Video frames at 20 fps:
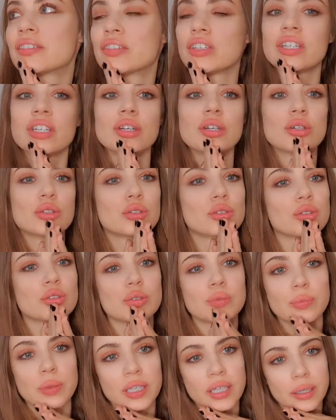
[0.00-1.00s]
a video to
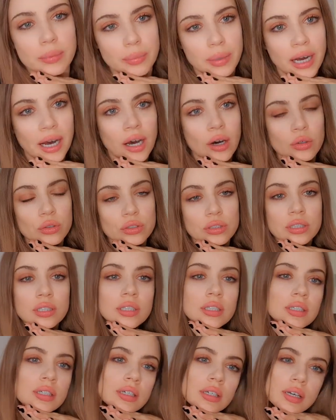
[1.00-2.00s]
speak about
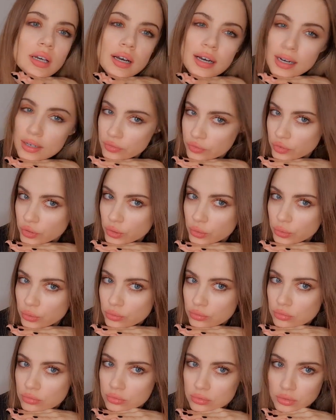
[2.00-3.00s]
a
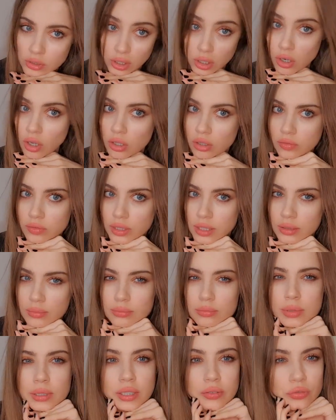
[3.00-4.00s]
few, not all of
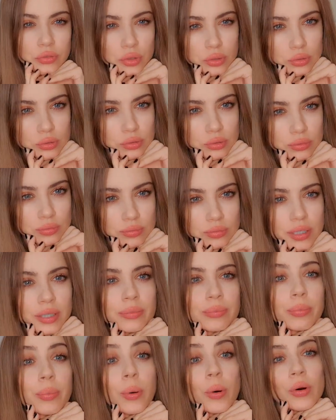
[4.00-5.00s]
them, but a few
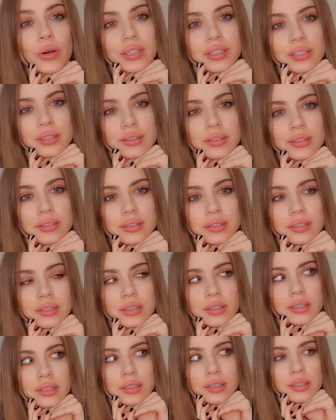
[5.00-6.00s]
important
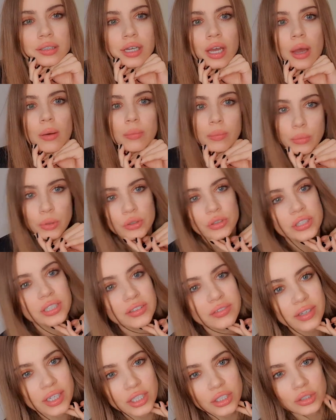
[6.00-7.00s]

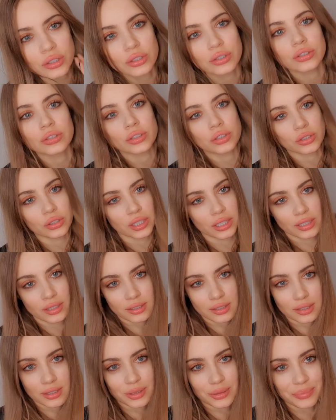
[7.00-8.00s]
motivation
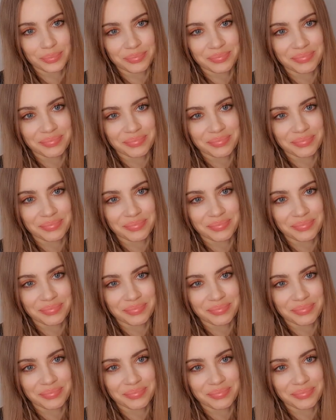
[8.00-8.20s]
tricks.